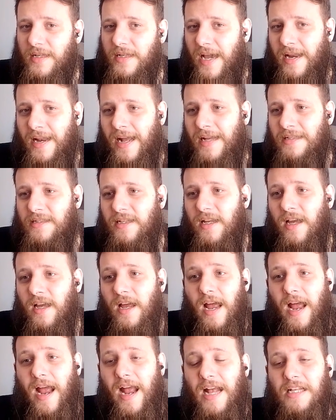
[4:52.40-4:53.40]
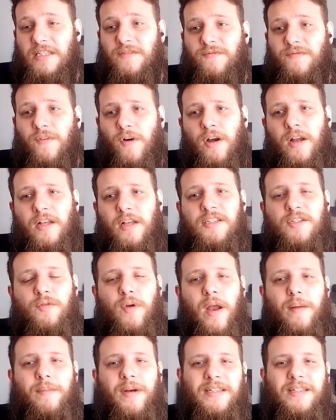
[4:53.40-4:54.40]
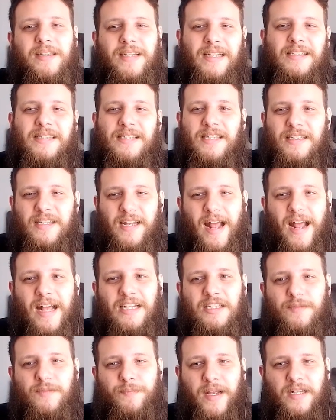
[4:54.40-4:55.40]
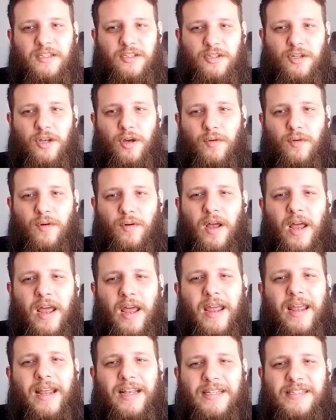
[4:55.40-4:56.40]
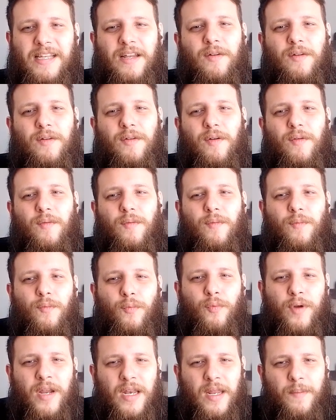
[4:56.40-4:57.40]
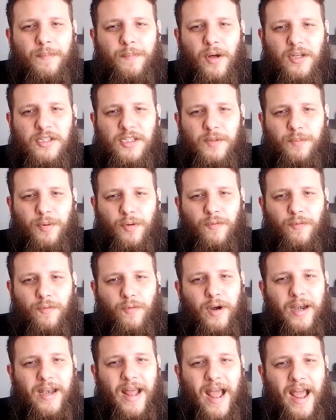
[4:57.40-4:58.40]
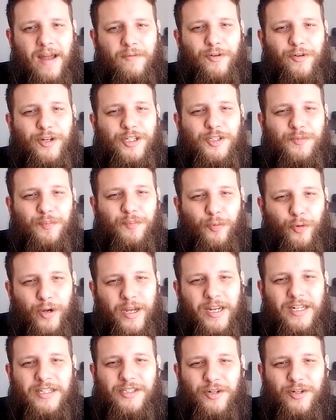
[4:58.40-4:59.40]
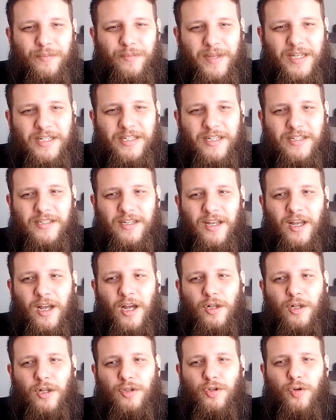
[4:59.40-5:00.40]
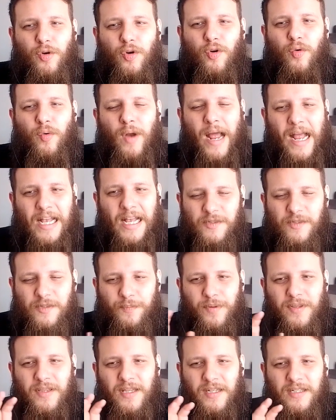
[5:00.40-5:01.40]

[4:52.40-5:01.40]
I'd ask, as far as grammar tenses and aspects go, is it really possible for an average pre-intermediate to grasp the